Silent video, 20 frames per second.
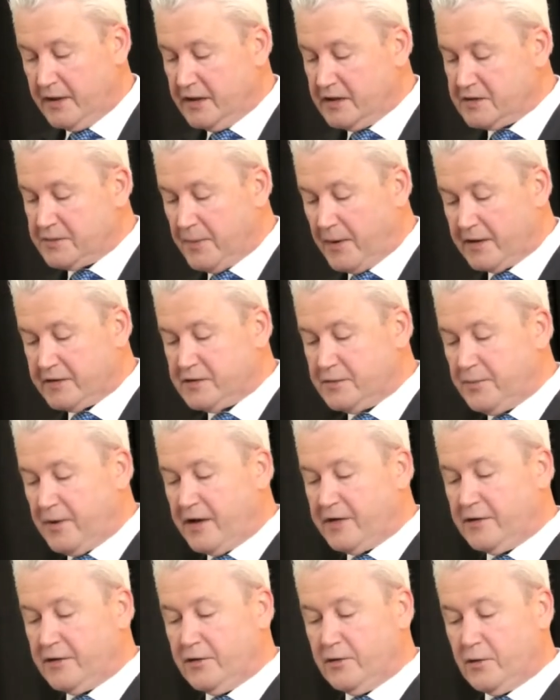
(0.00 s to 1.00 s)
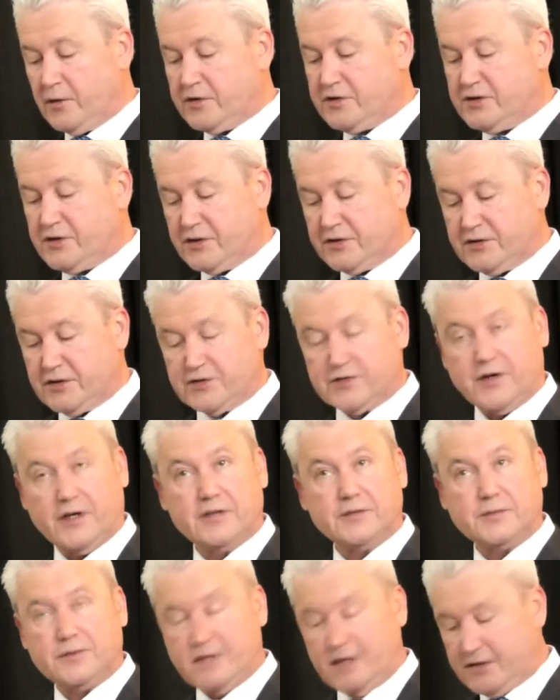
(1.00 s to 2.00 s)
sponsored by the North Jersey
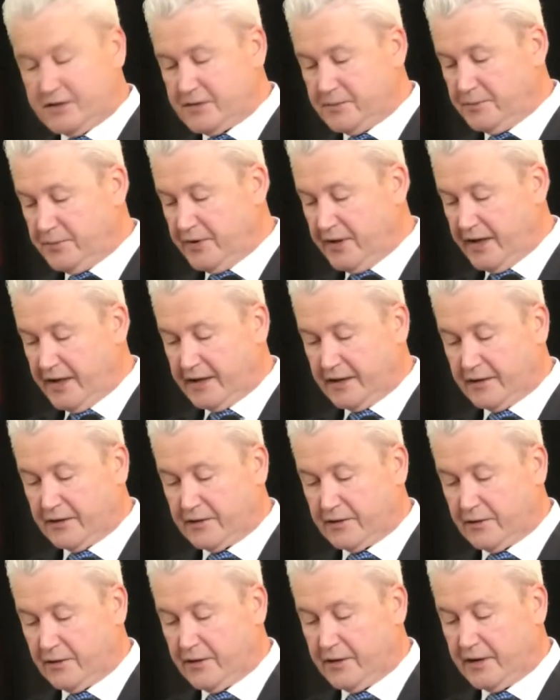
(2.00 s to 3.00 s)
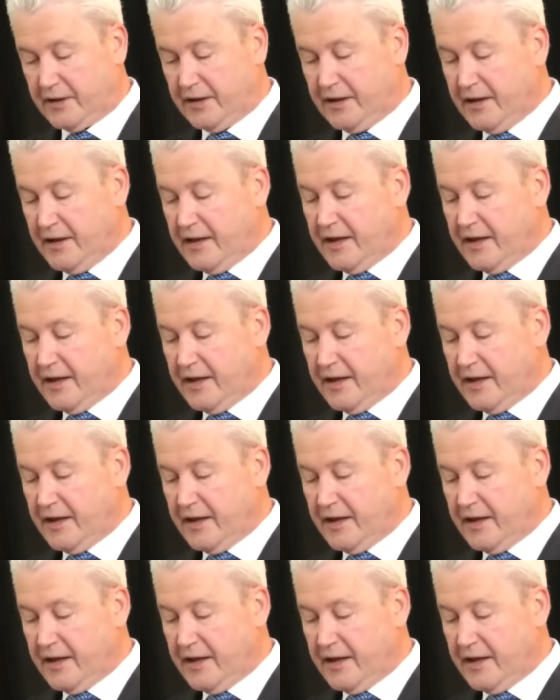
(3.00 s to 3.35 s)
Transportation Planning Authority